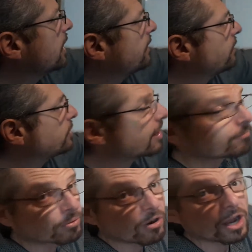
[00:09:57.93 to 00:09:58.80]
and then you
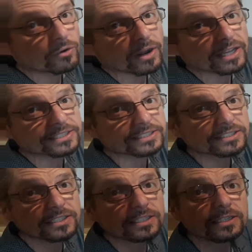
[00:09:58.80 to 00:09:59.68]
have
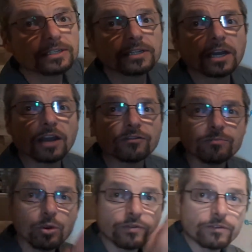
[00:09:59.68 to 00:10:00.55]
progress of
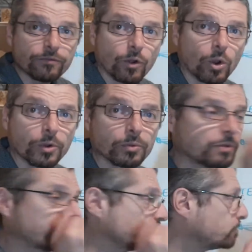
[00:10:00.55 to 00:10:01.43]
moving forward
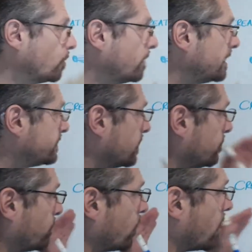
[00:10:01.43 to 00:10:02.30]
with this
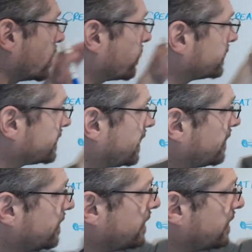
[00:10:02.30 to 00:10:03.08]
momentum, progress in